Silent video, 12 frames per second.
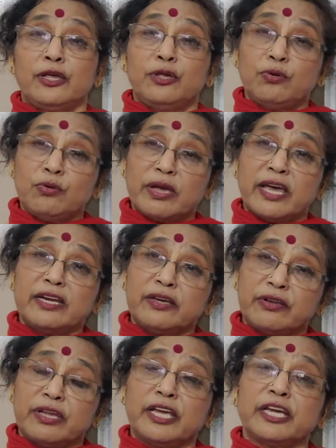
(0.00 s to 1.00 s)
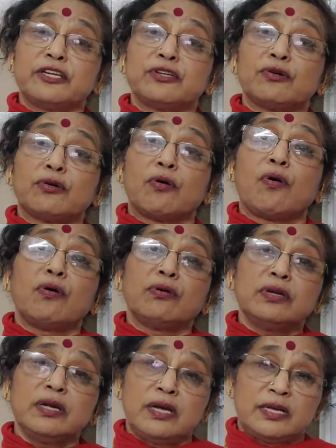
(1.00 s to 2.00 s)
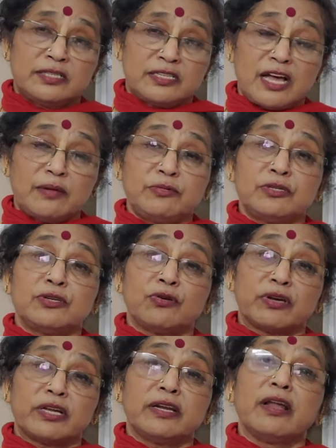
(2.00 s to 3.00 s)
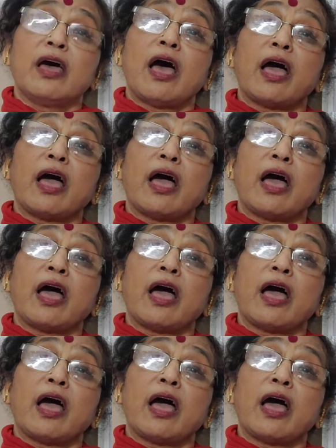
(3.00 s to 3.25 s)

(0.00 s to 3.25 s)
you can create your own sums, you can